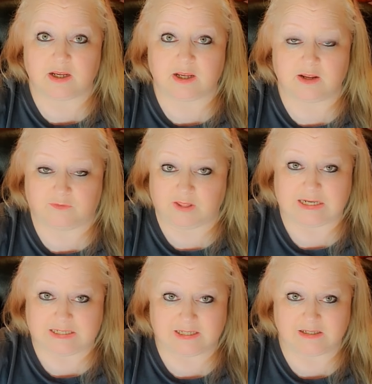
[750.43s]
if they
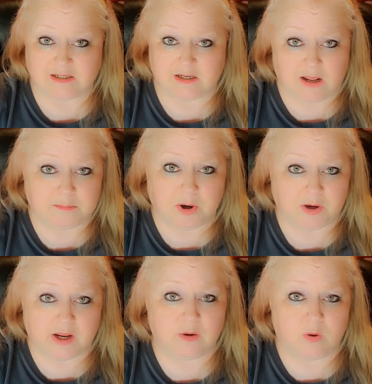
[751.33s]
didn't, that
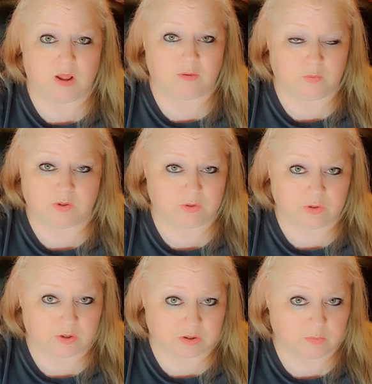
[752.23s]
parking lot wouldn't
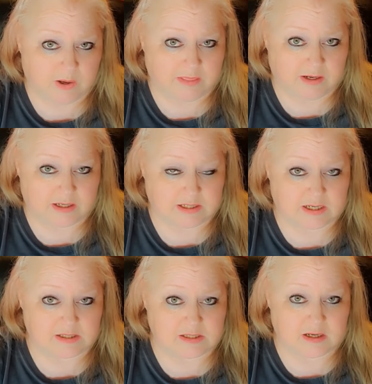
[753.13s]
look the way that it
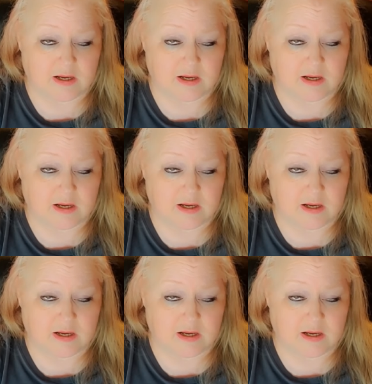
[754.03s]
does.